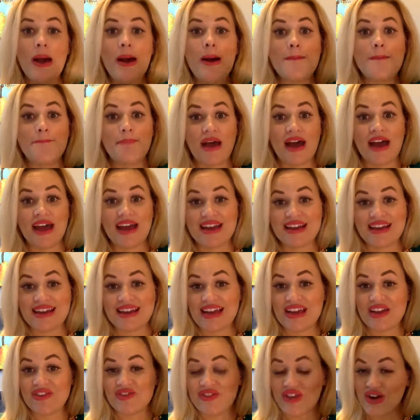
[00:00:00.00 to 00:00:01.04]
But
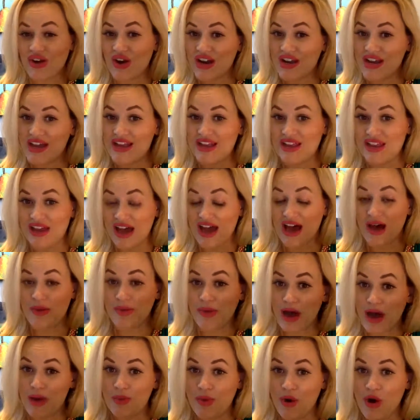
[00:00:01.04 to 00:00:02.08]
if they're on a
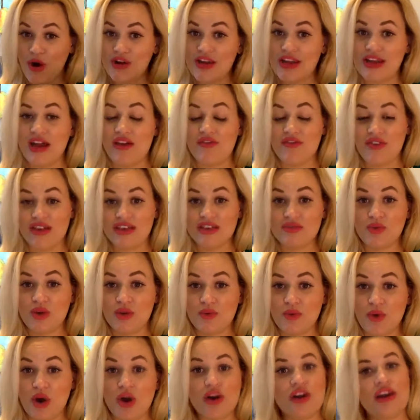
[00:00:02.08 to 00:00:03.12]
party, a Facebook
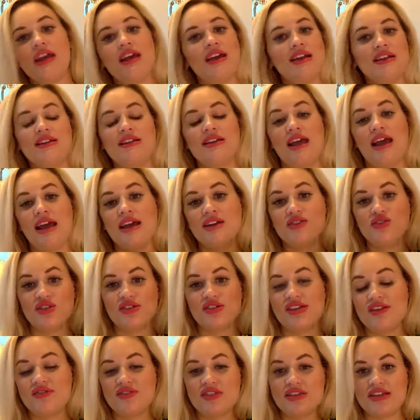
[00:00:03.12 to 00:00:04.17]
party, and just
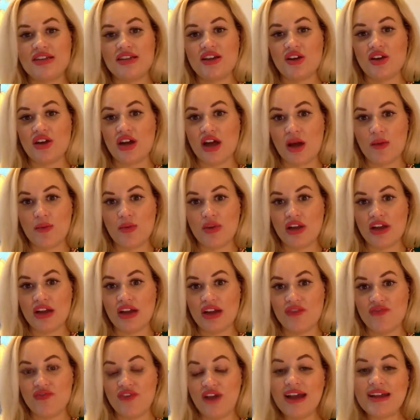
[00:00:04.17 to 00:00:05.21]
have to send out a couple of
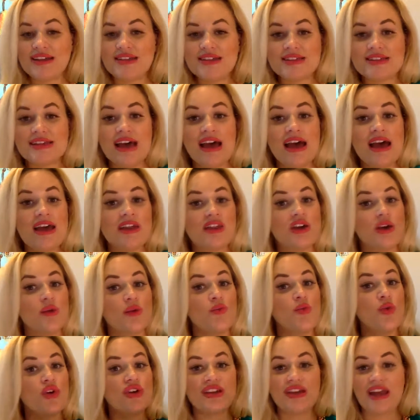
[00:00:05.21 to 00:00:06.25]
invites, they're
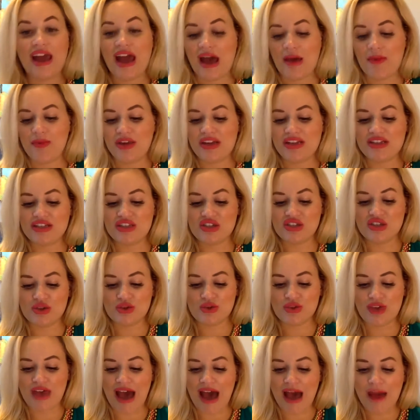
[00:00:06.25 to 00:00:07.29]
more than happy to do
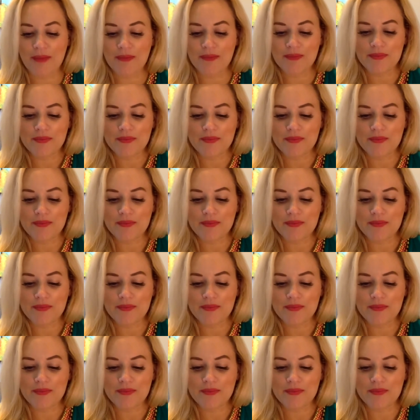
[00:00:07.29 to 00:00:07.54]
that.